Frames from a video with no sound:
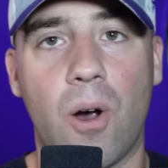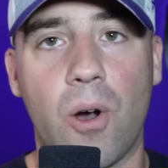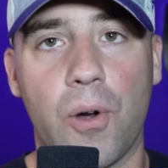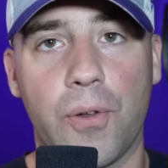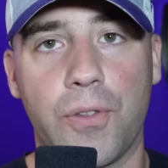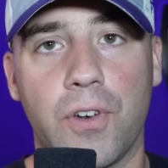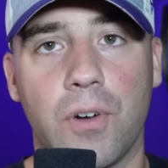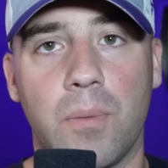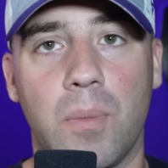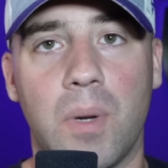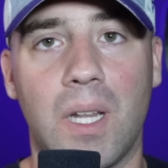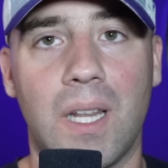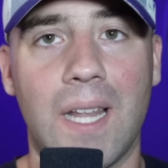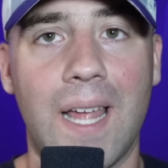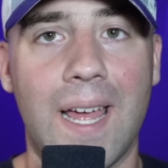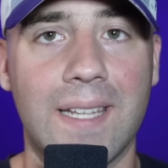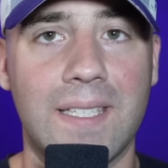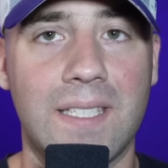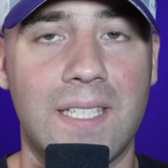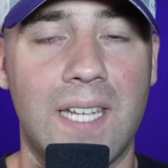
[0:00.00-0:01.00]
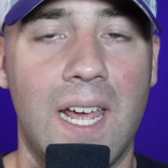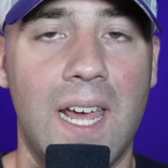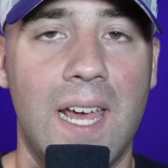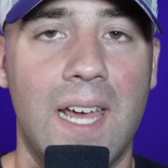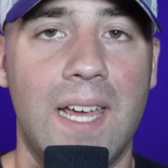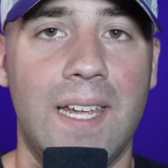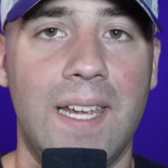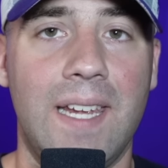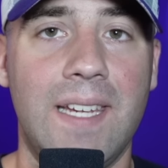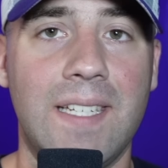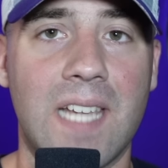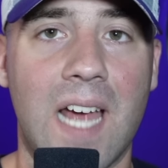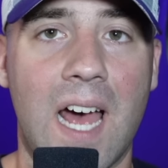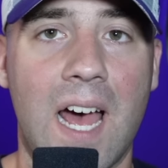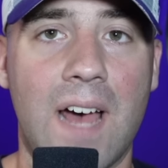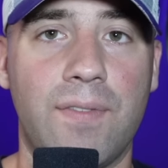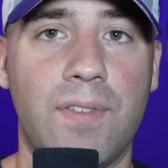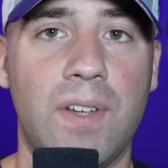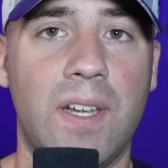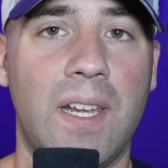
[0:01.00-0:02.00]
Arthur Maulet, he's
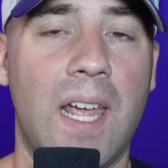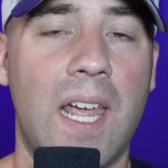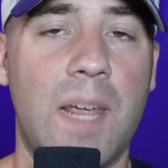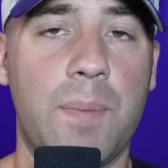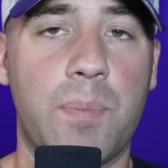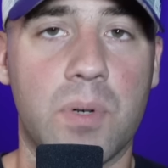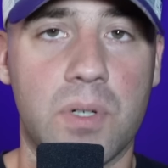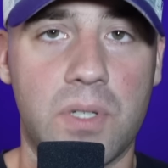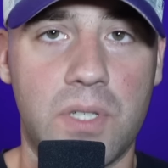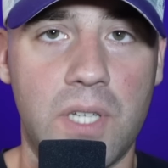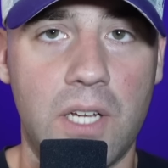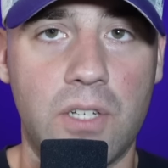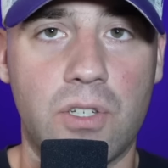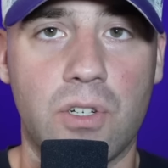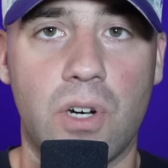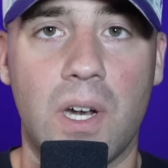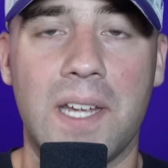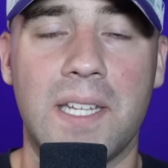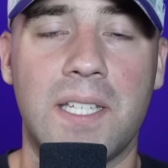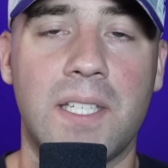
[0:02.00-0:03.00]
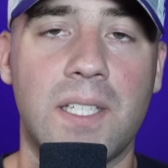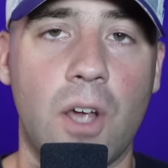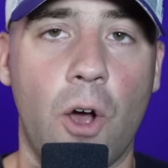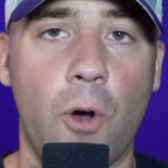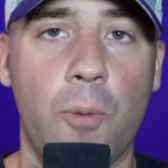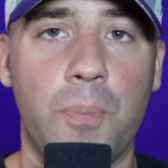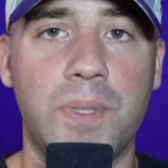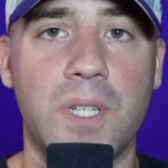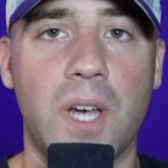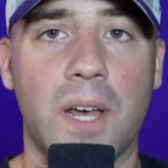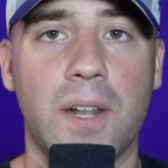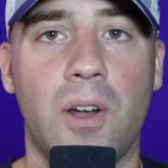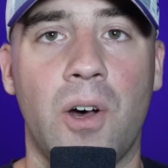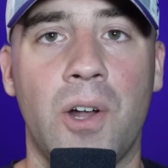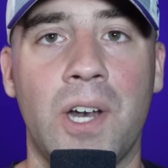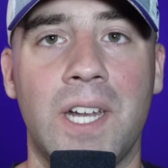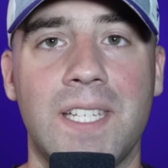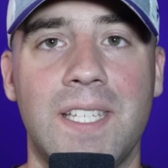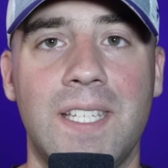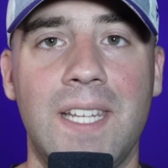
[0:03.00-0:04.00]
having a procedure, a scope done
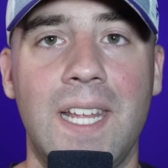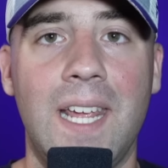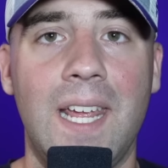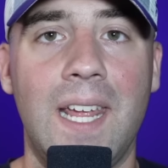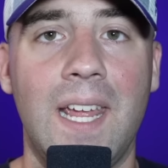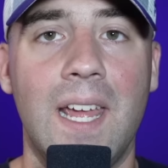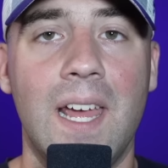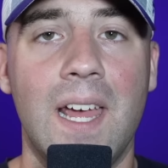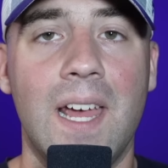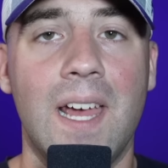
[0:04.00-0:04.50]
on his knee.